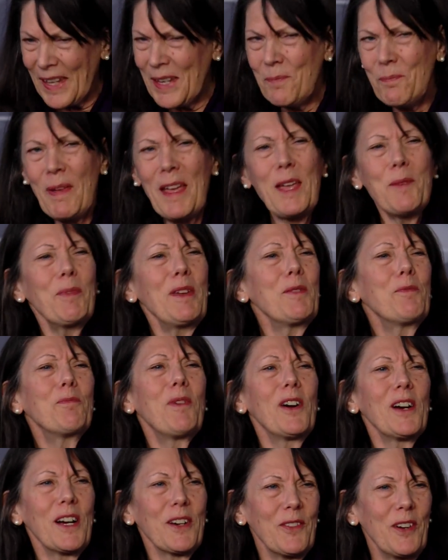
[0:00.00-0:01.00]
It may be
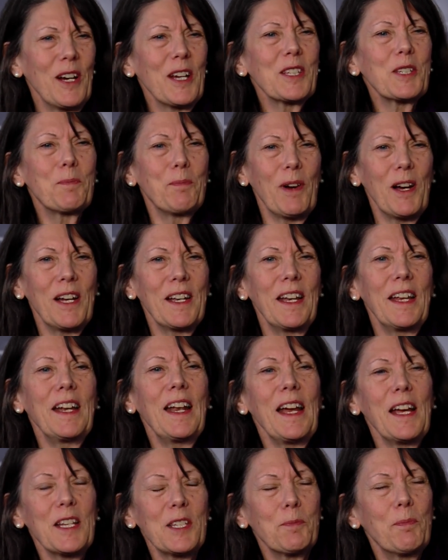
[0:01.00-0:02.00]
progress, but
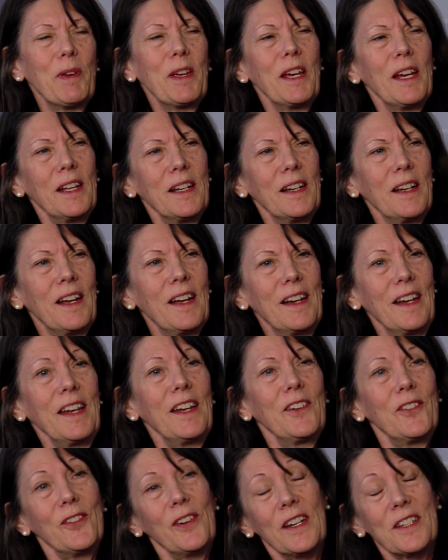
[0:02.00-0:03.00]
it has been an
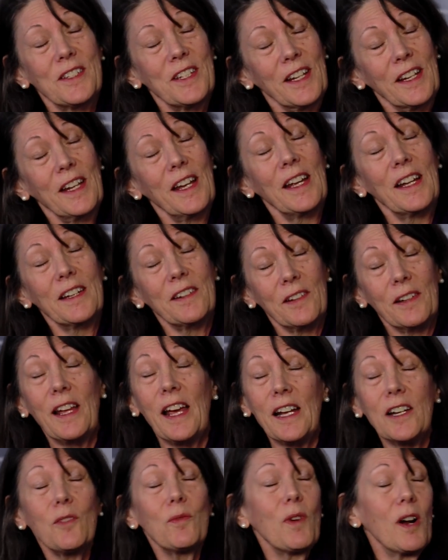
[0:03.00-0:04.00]
interesting and,
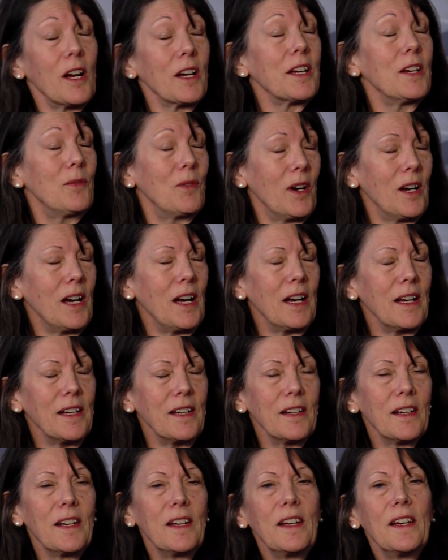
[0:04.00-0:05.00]
and a rocky
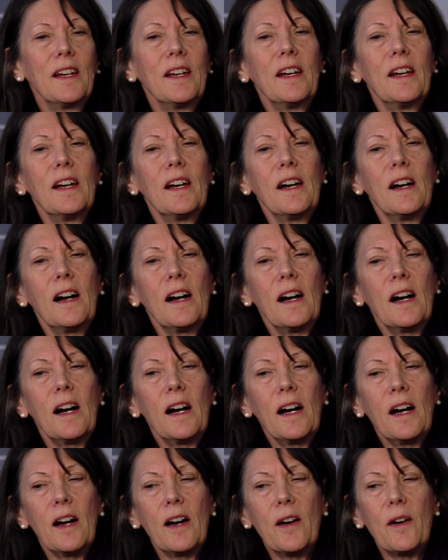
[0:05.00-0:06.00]
ride.
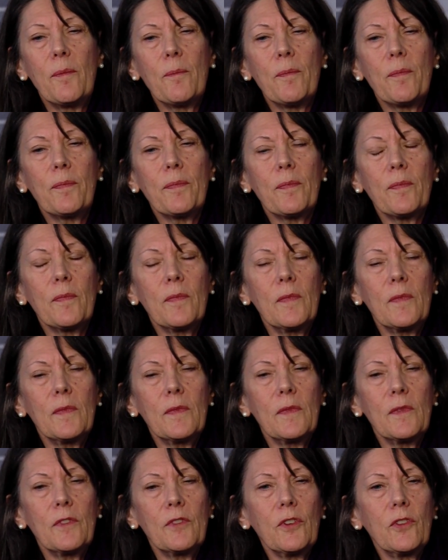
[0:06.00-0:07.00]
Um,
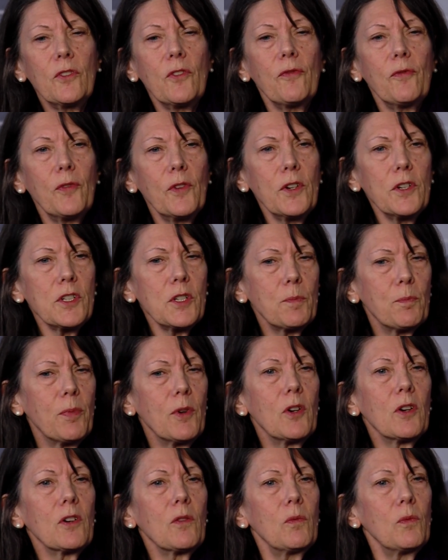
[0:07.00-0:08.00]
so the first
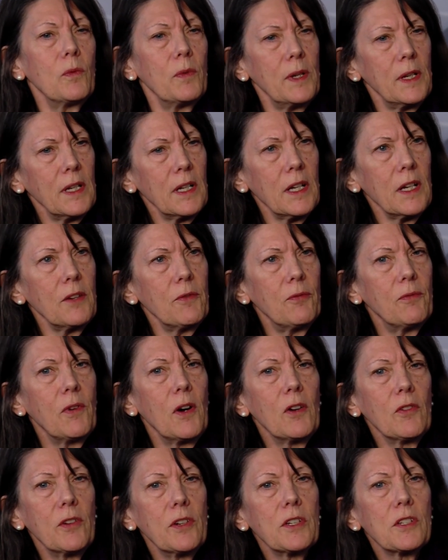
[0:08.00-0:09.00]
book really
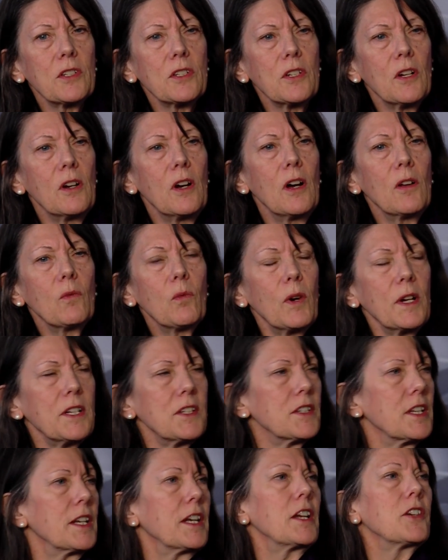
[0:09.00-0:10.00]
focused on what
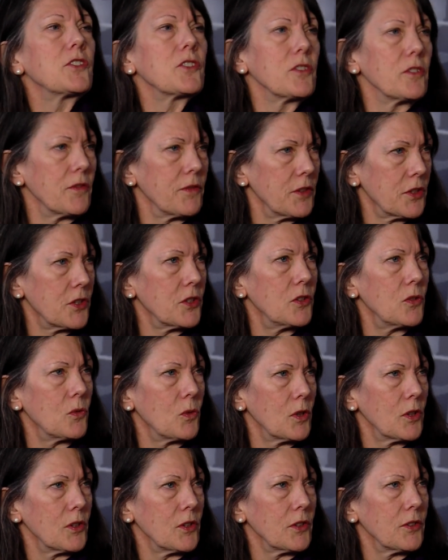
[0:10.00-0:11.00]
is the nature of this new
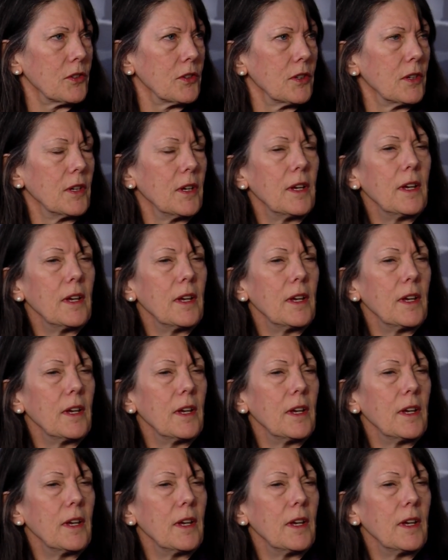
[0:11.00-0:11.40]
world